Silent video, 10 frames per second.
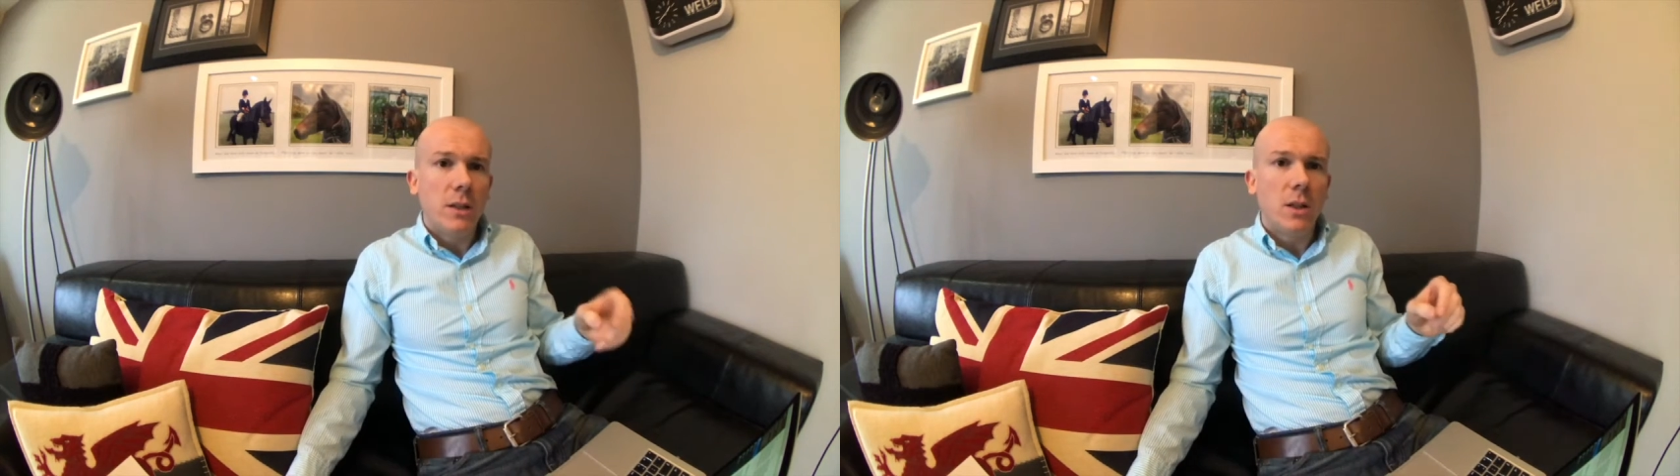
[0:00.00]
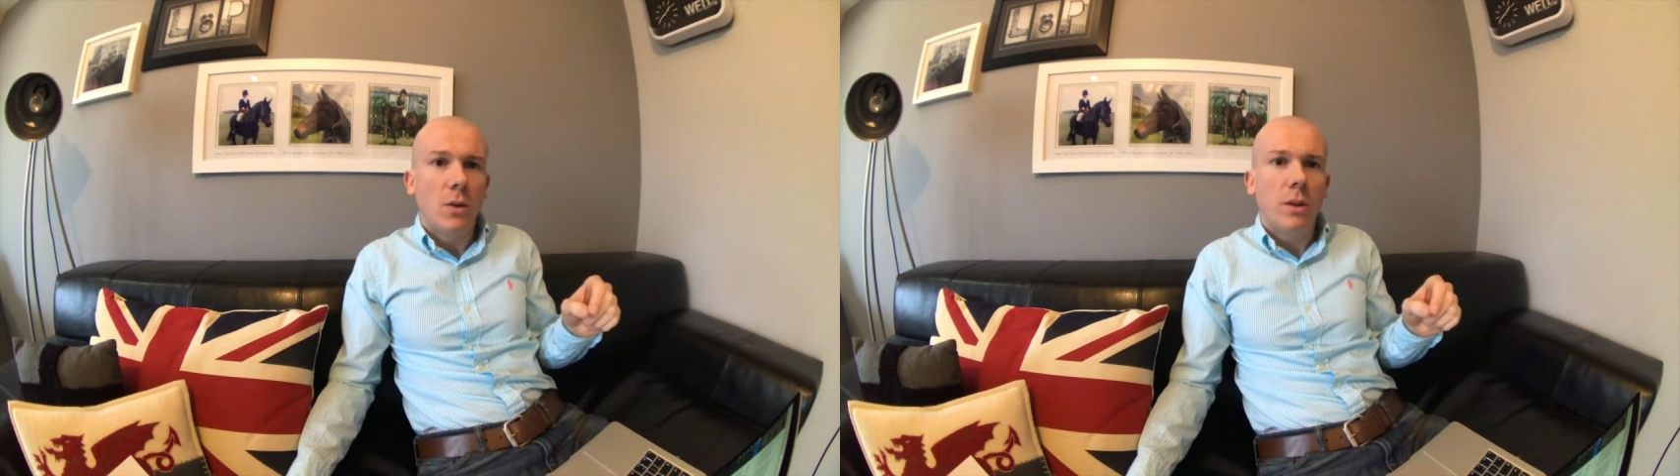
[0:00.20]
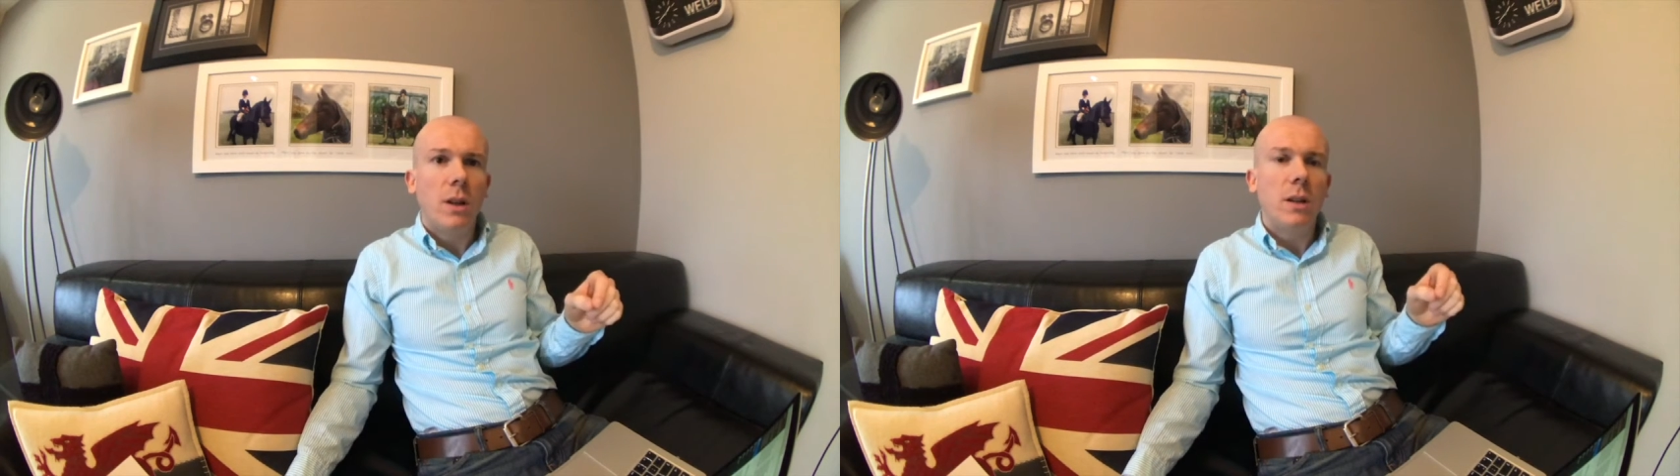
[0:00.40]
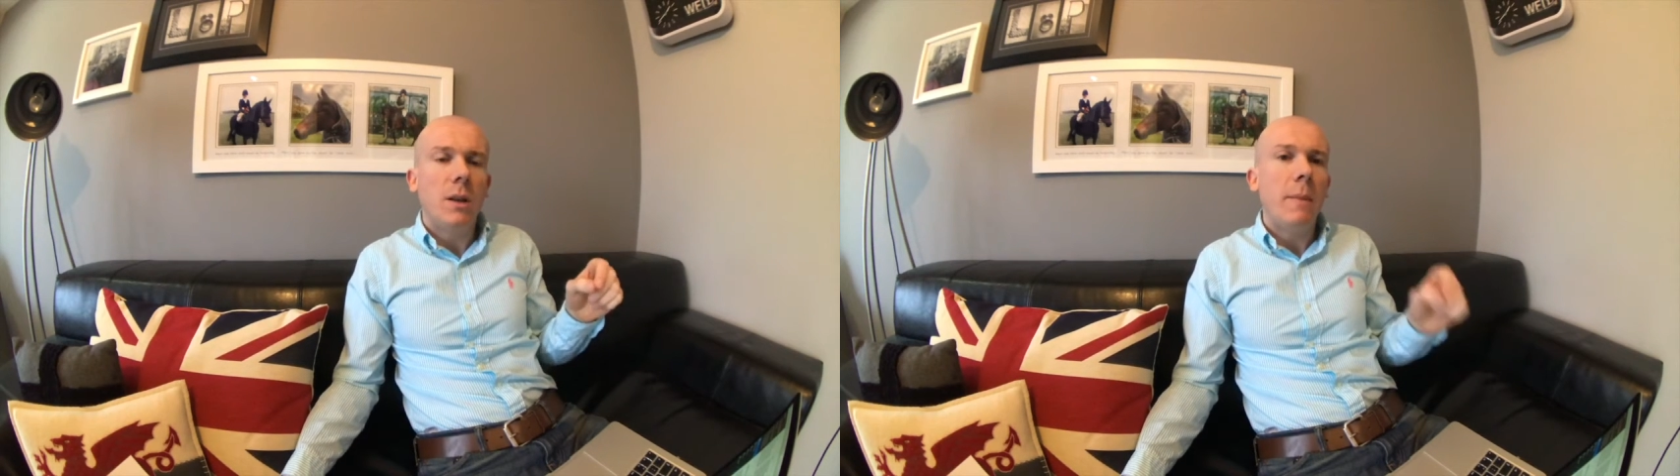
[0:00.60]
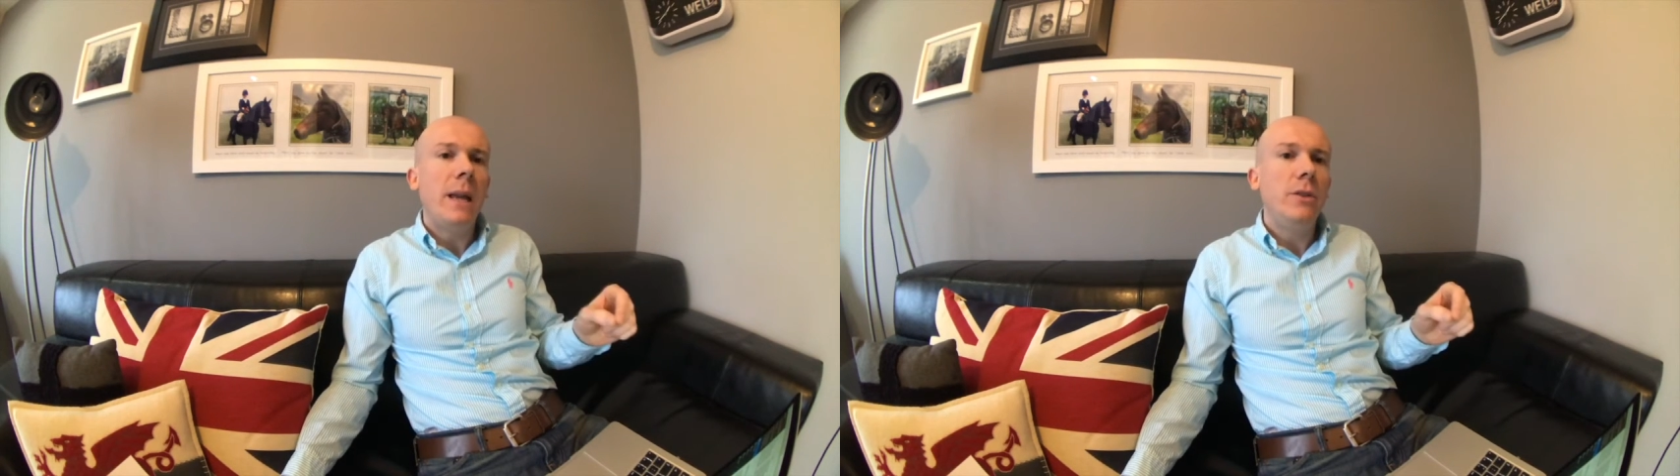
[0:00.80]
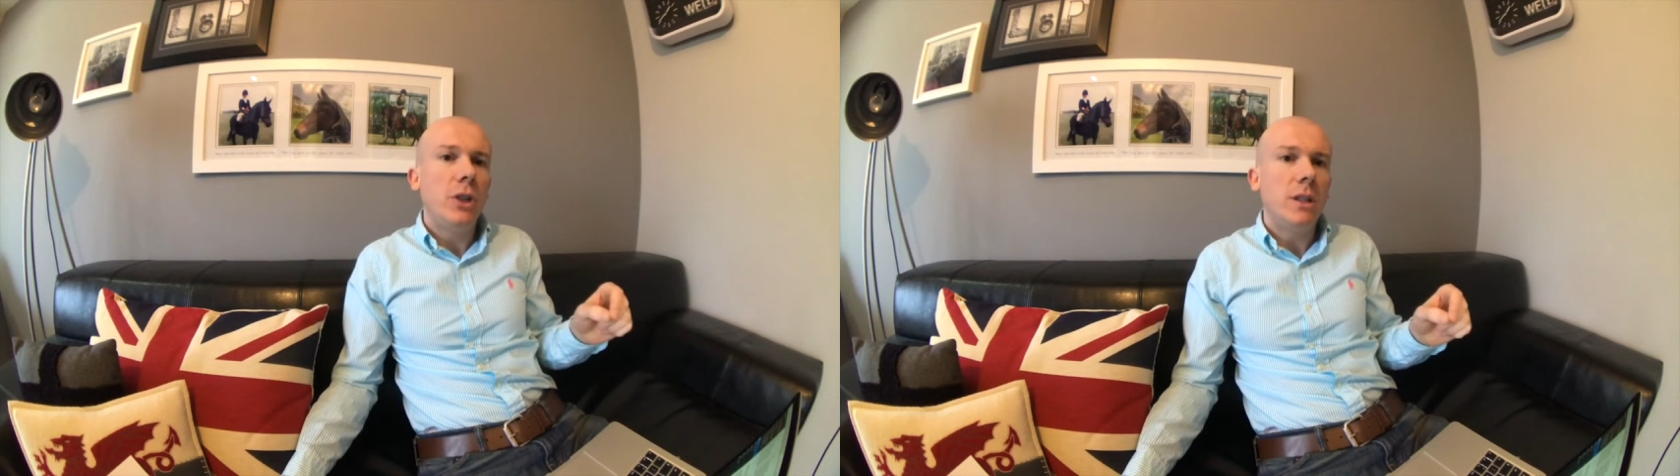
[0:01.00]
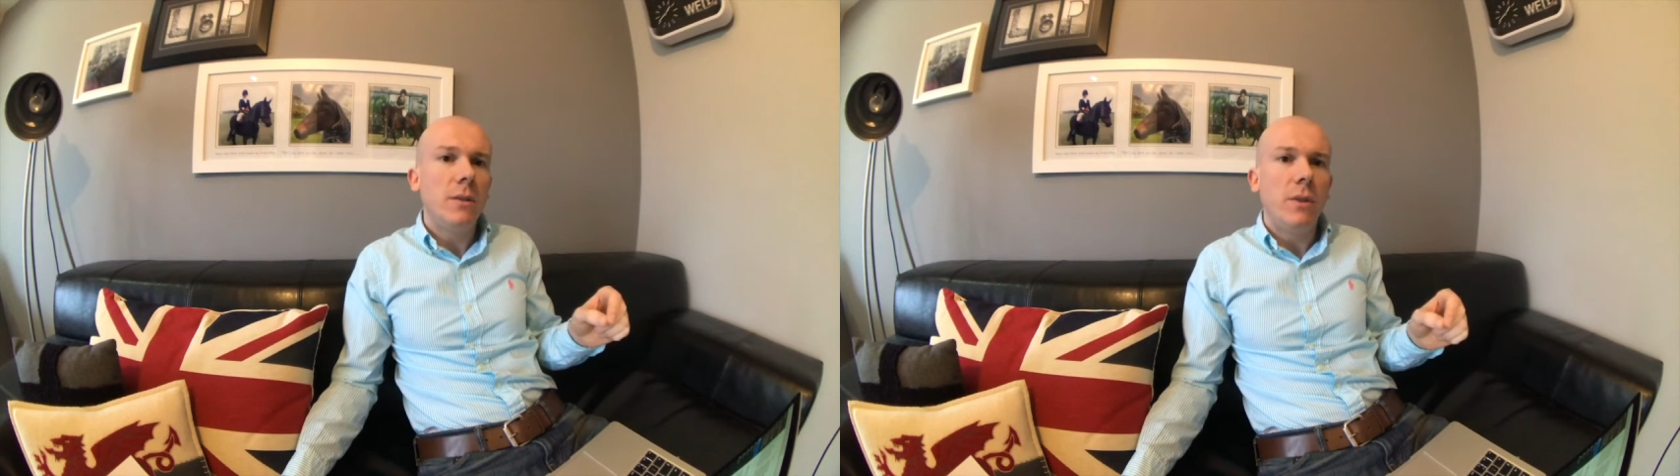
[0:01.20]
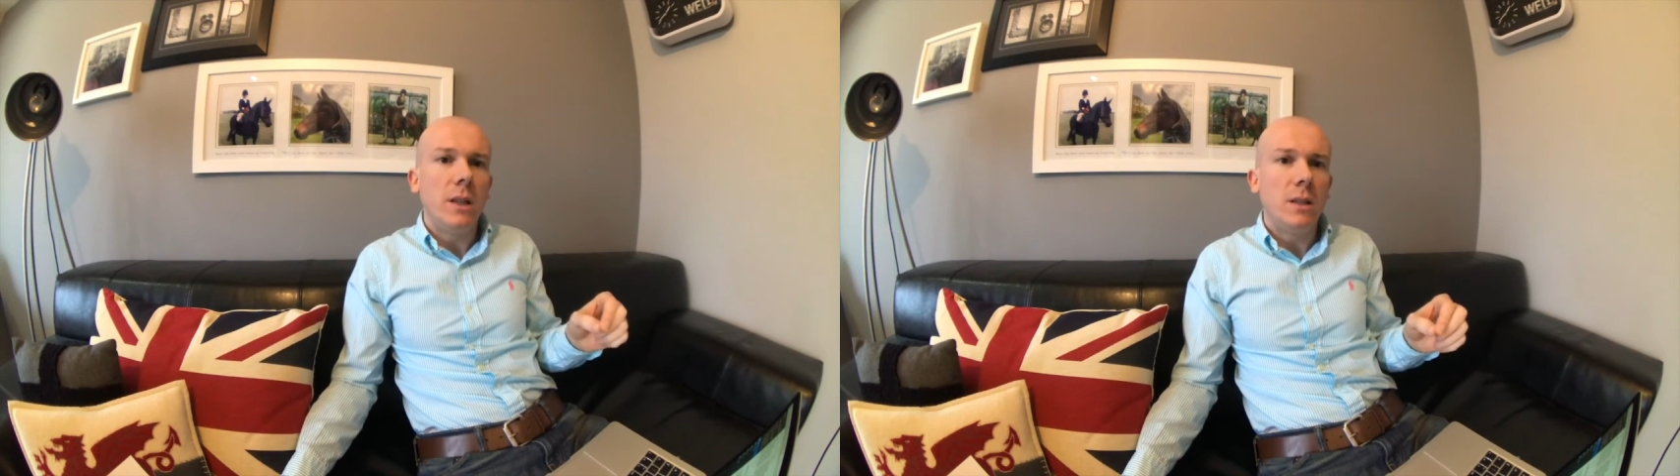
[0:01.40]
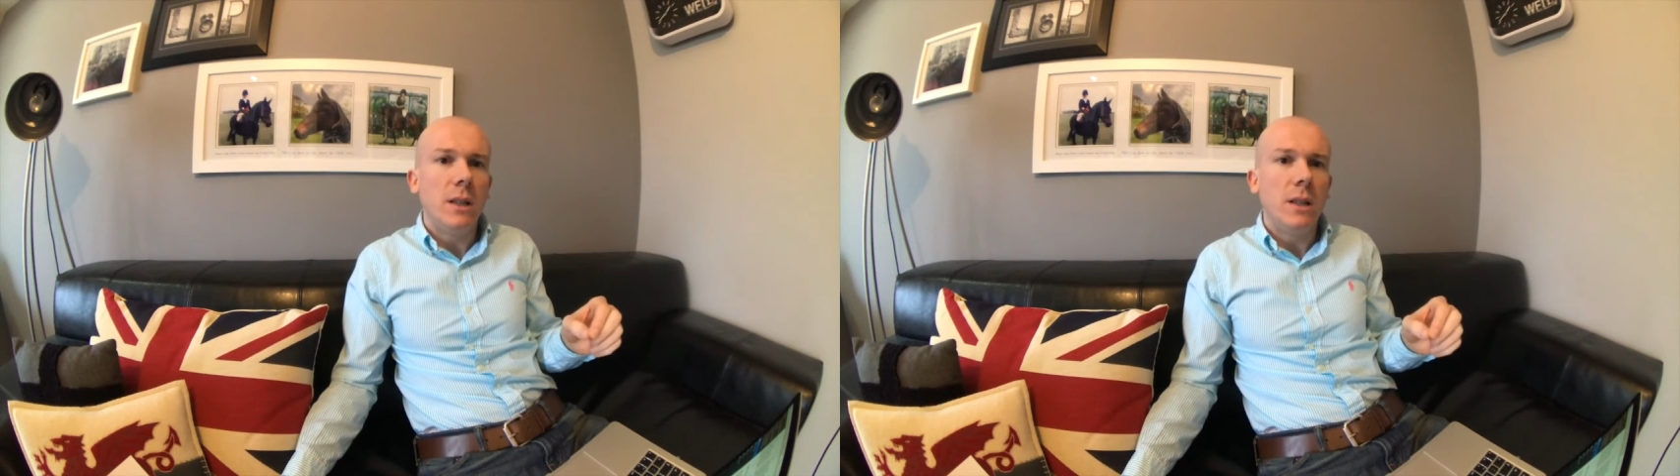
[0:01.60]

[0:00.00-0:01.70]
So the main gist of this